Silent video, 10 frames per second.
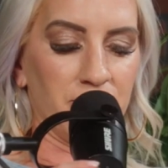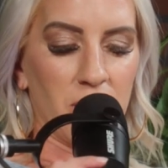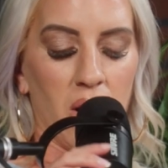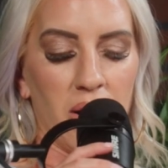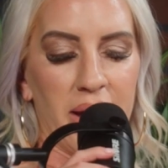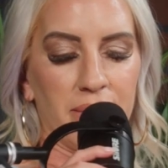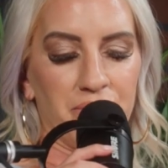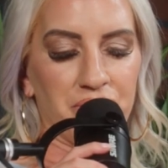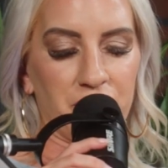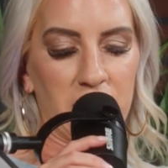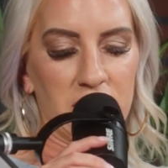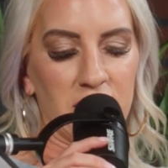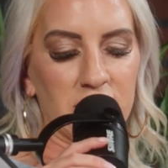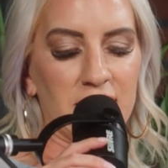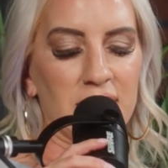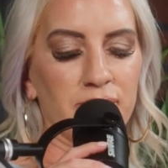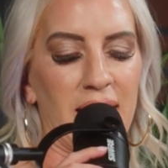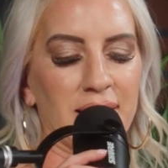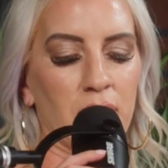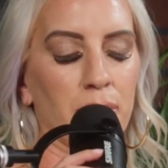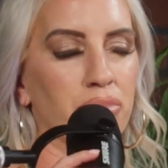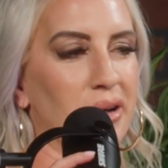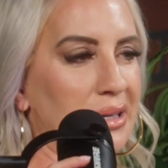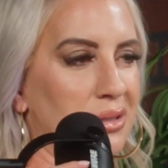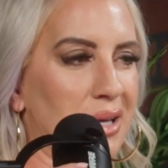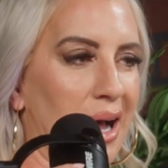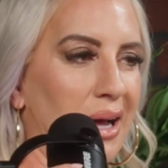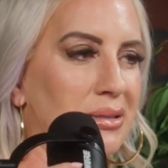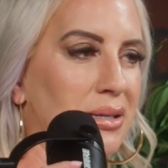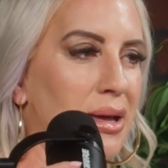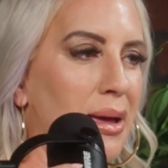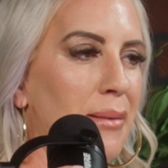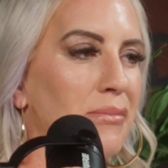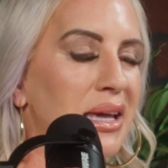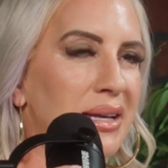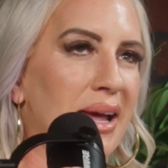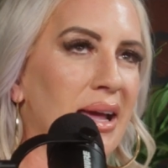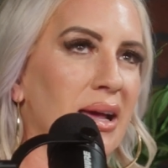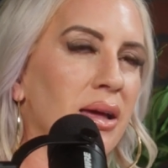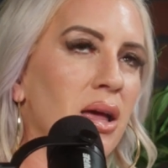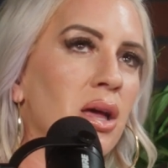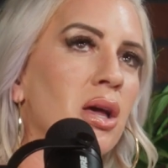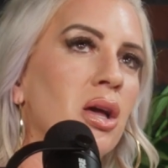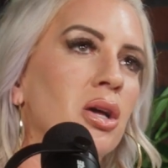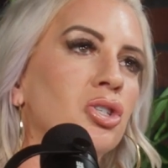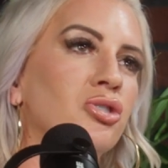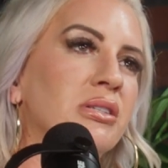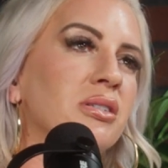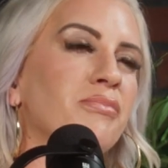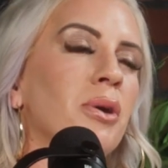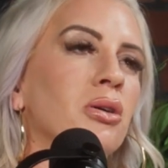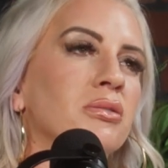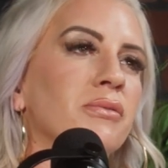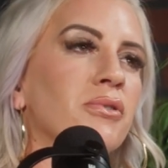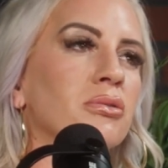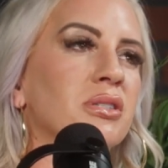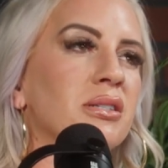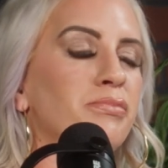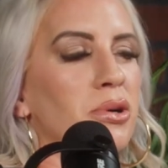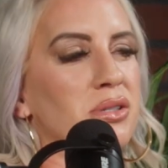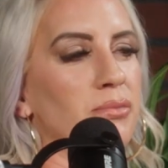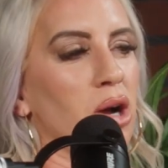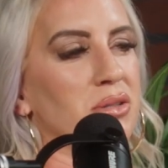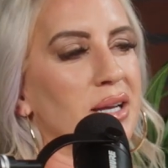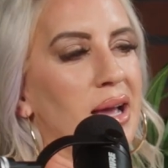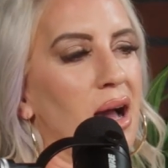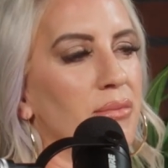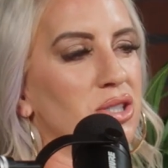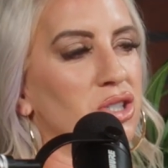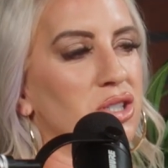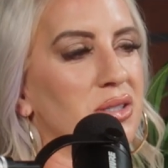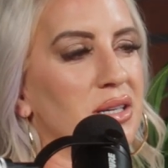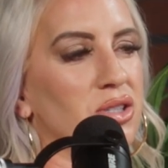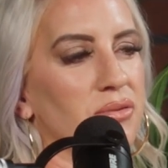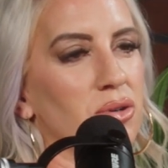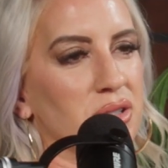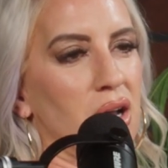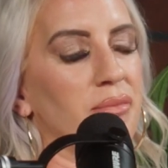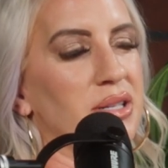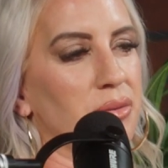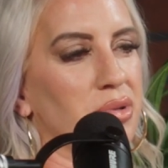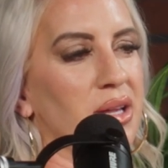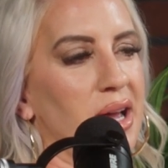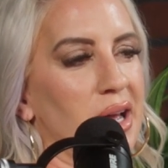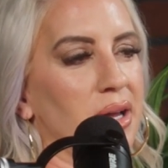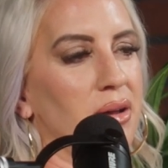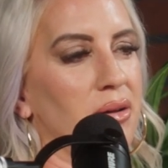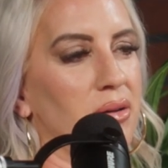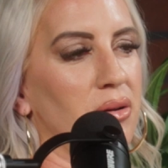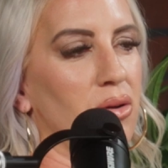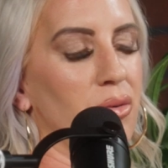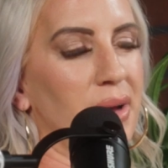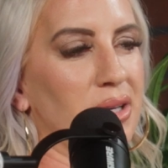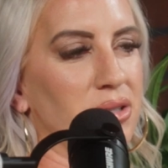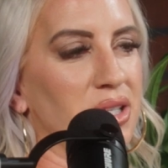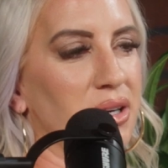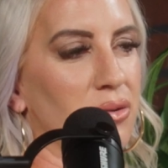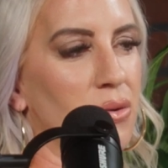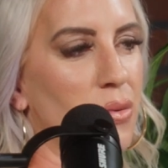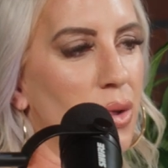Yeah. All right. Does size matter? Brain size. Meaning street smarts versus book smarts. Like, how much does each of those come into play or matter to you?